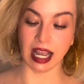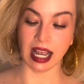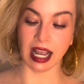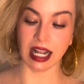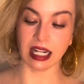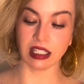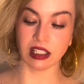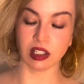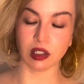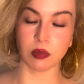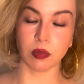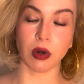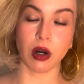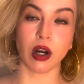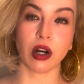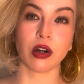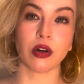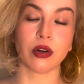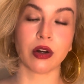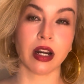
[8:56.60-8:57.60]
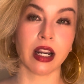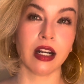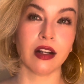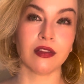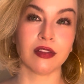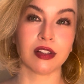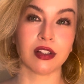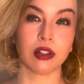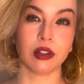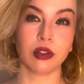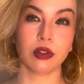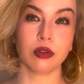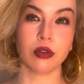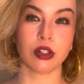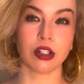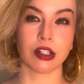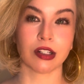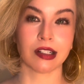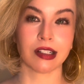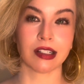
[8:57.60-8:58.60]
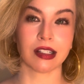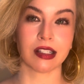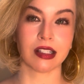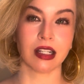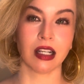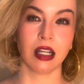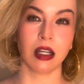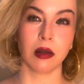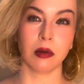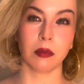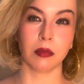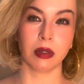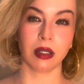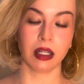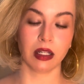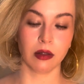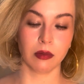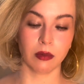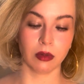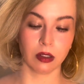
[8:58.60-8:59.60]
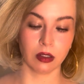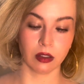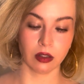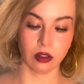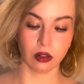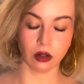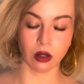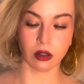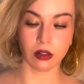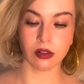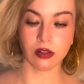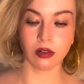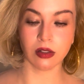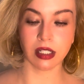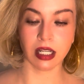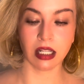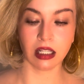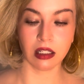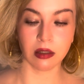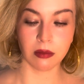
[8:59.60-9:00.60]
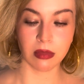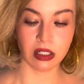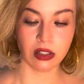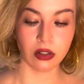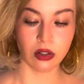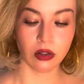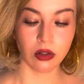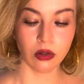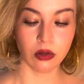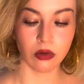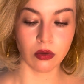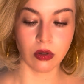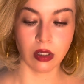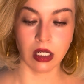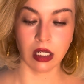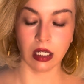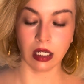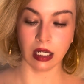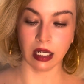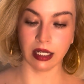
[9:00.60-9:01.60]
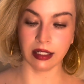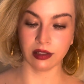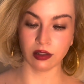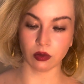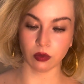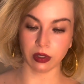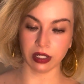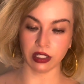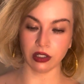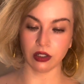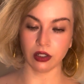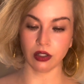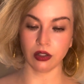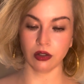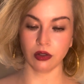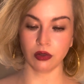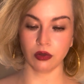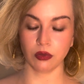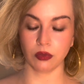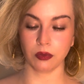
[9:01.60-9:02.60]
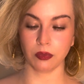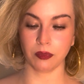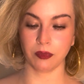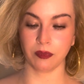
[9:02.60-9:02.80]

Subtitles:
and spark creative solutions. But they're also telling me too, it's going to